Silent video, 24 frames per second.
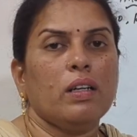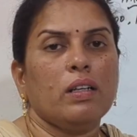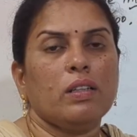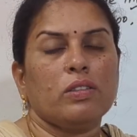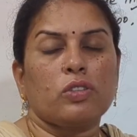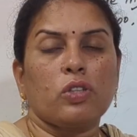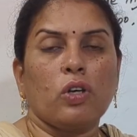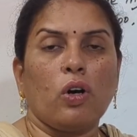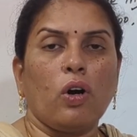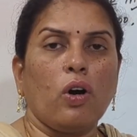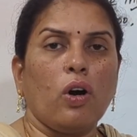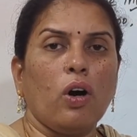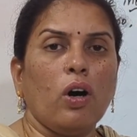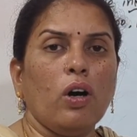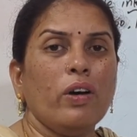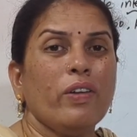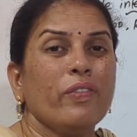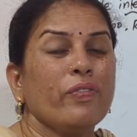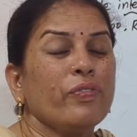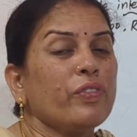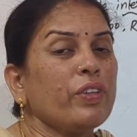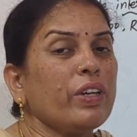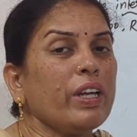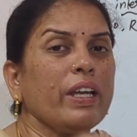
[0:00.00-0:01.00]
So
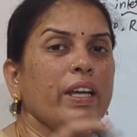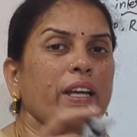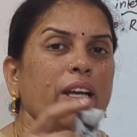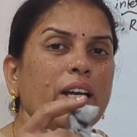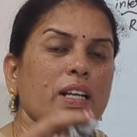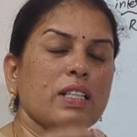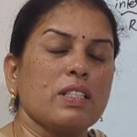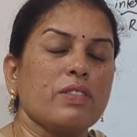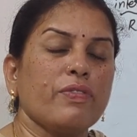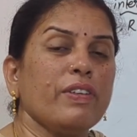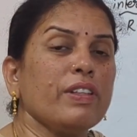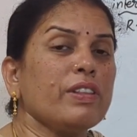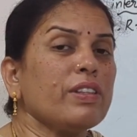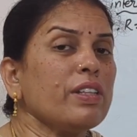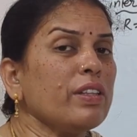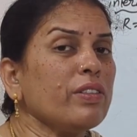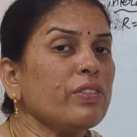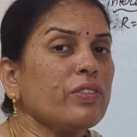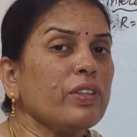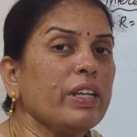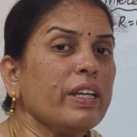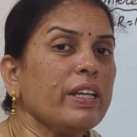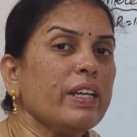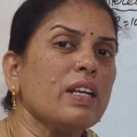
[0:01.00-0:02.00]
3 years. Within
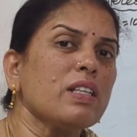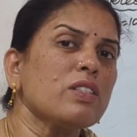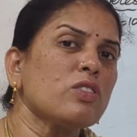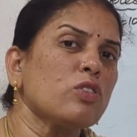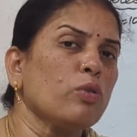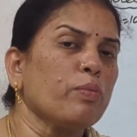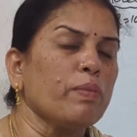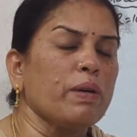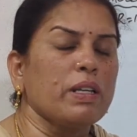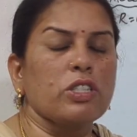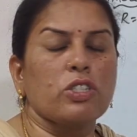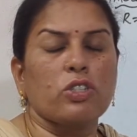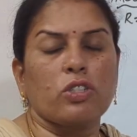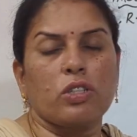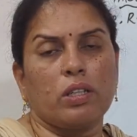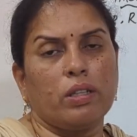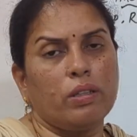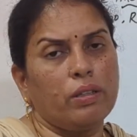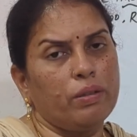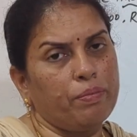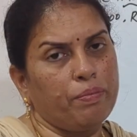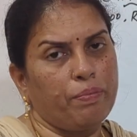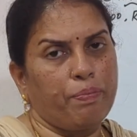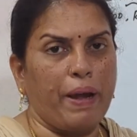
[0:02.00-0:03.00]
3 years you must
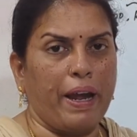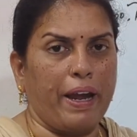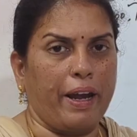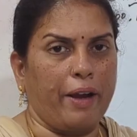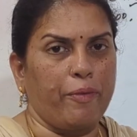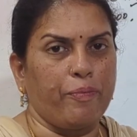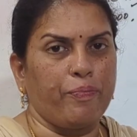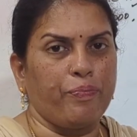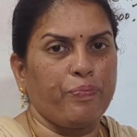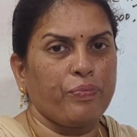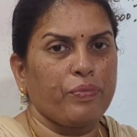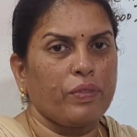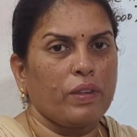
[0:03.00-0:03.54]
pay.